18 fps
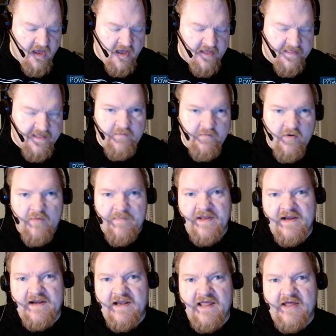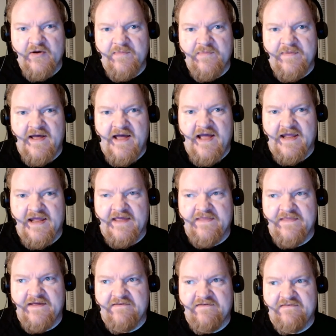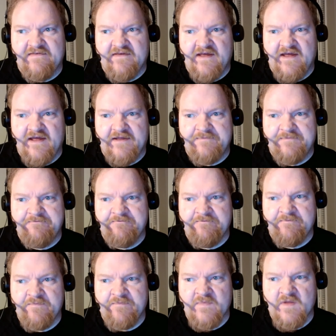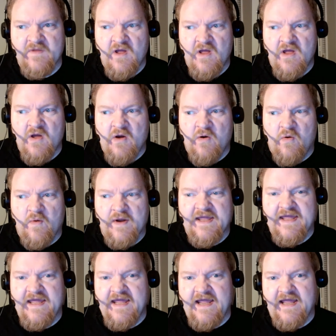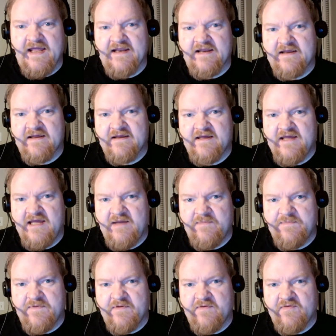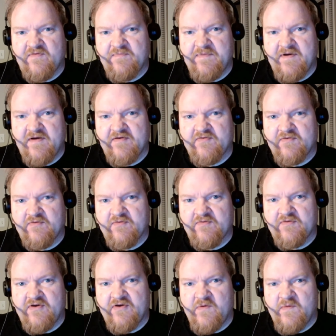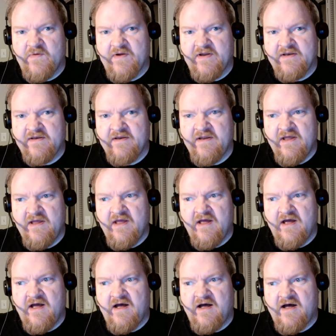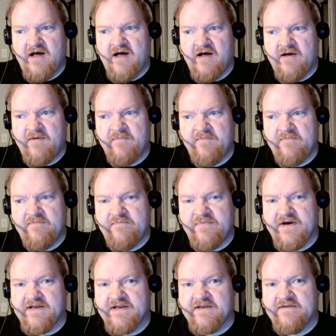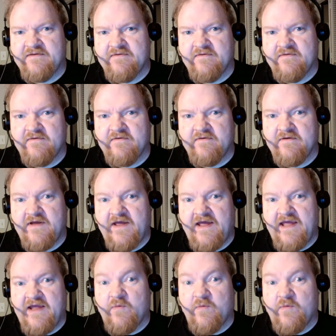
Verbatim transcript: They wrote me a letter back, and they said, we can't keep those specials going, uh, but hey,